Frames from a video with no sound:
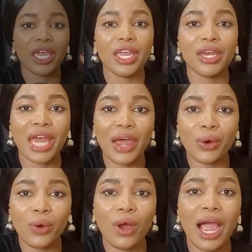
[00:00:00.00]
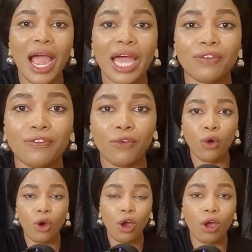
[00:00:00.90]
a narrow and
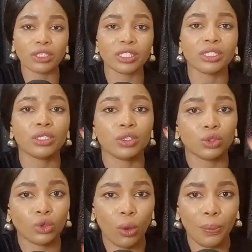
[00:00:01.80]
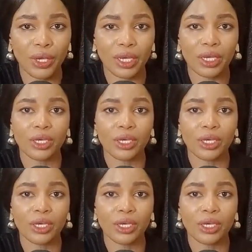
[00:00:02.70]
focused topic.